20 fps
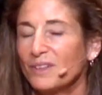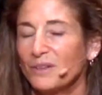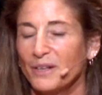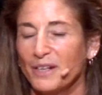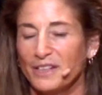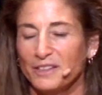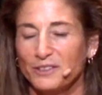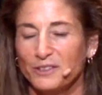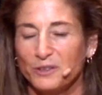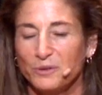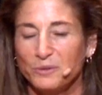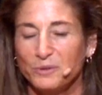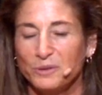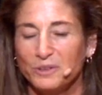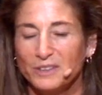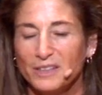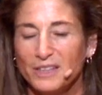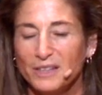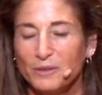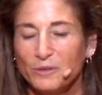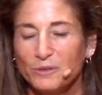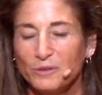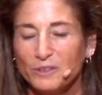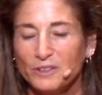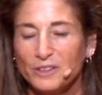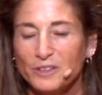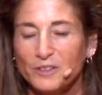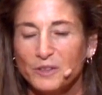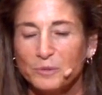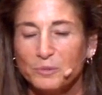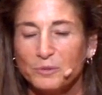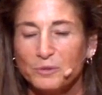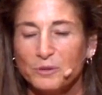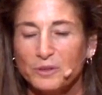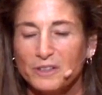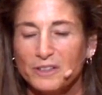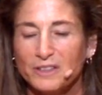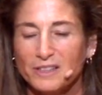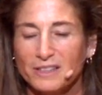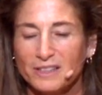Okay, so we'll
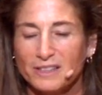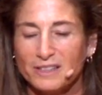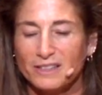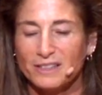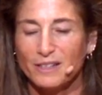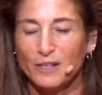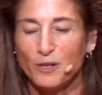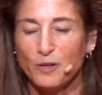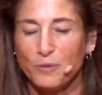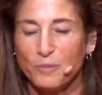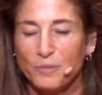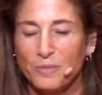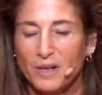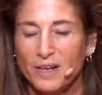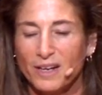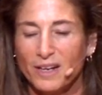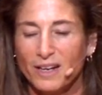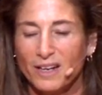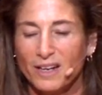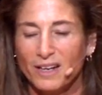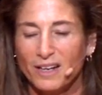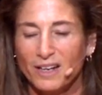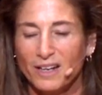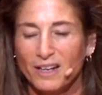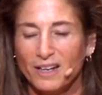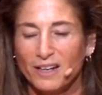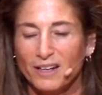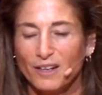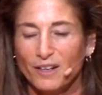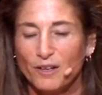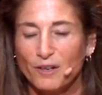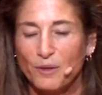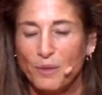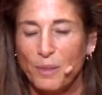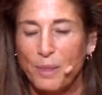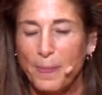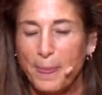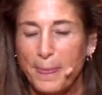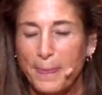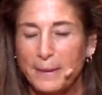explore this some.
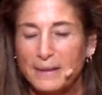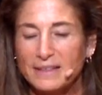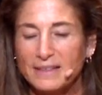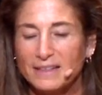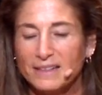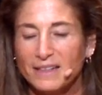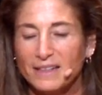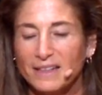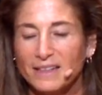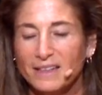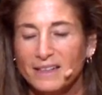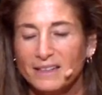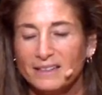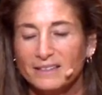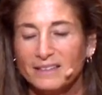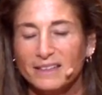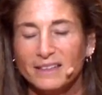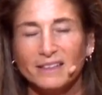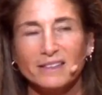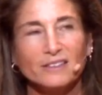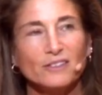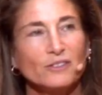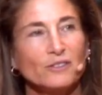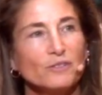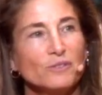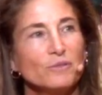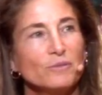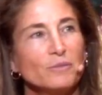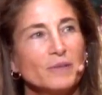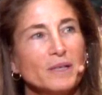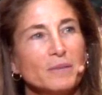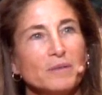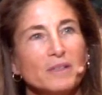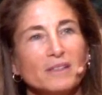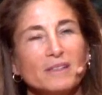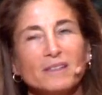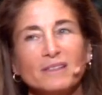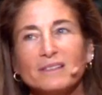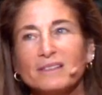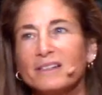Tonight, I'd like to,
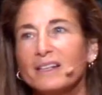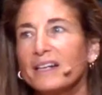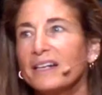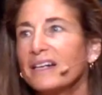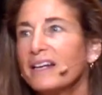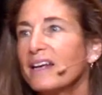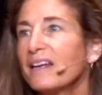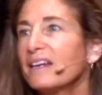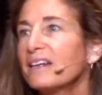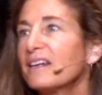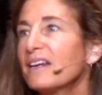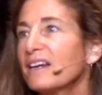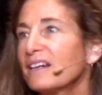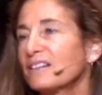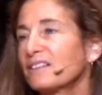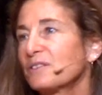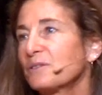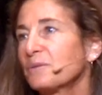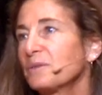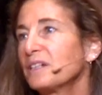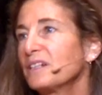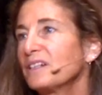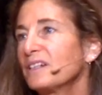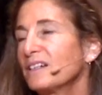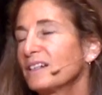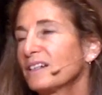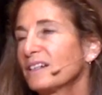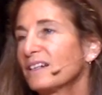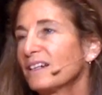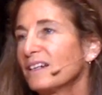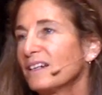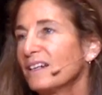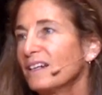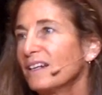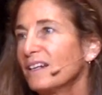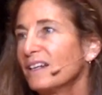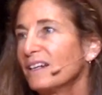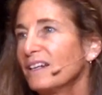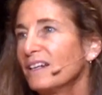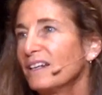maybe tonight and next week,
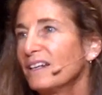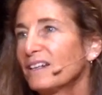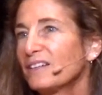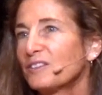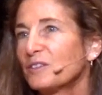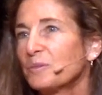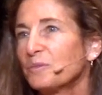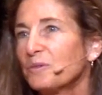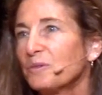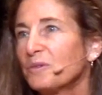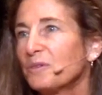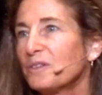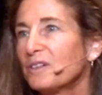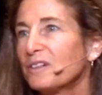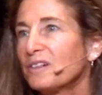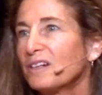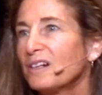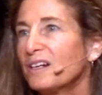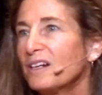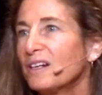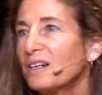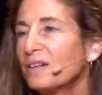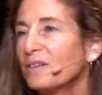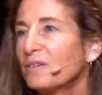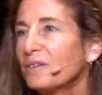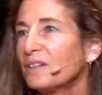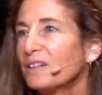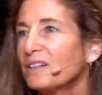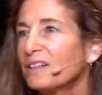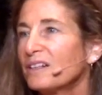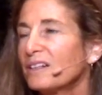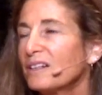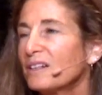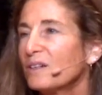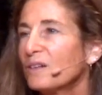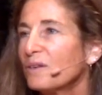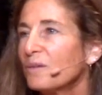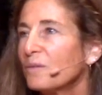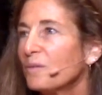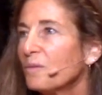explore
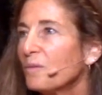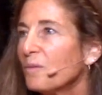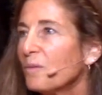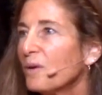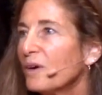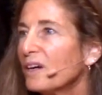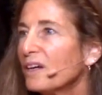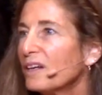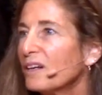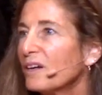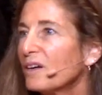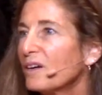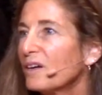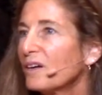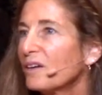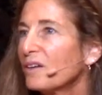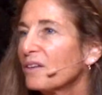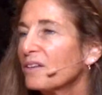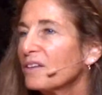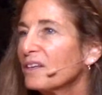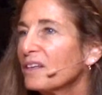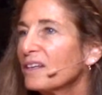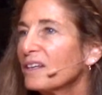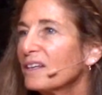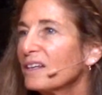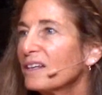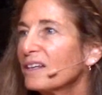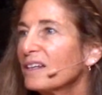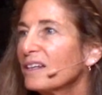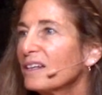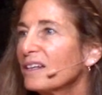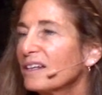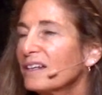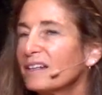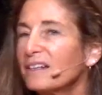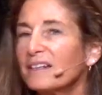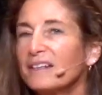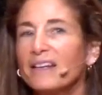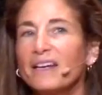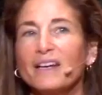really what are the
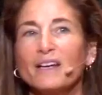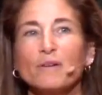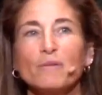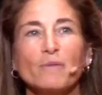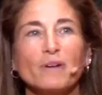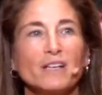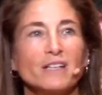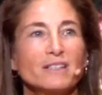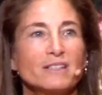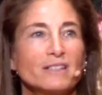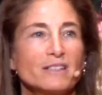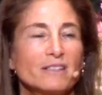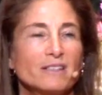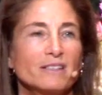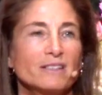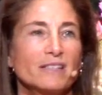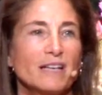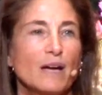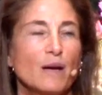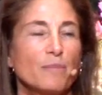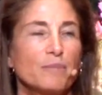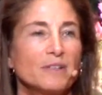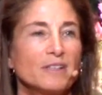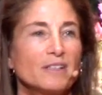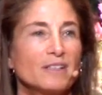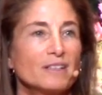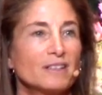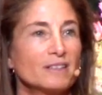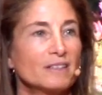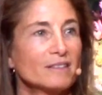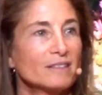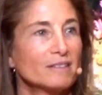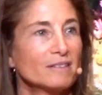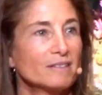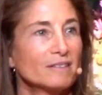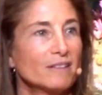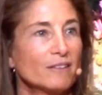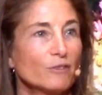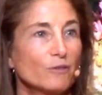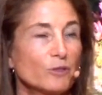gateways to this happiness.
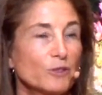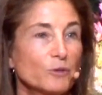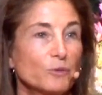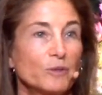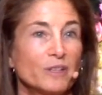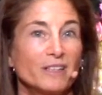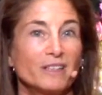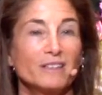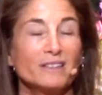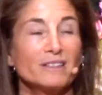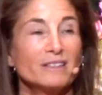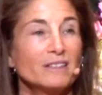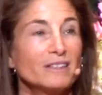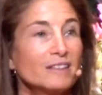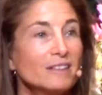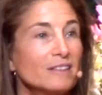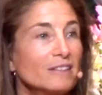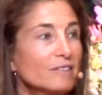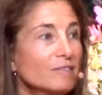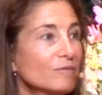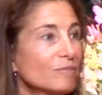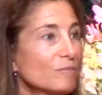In other words, what is it?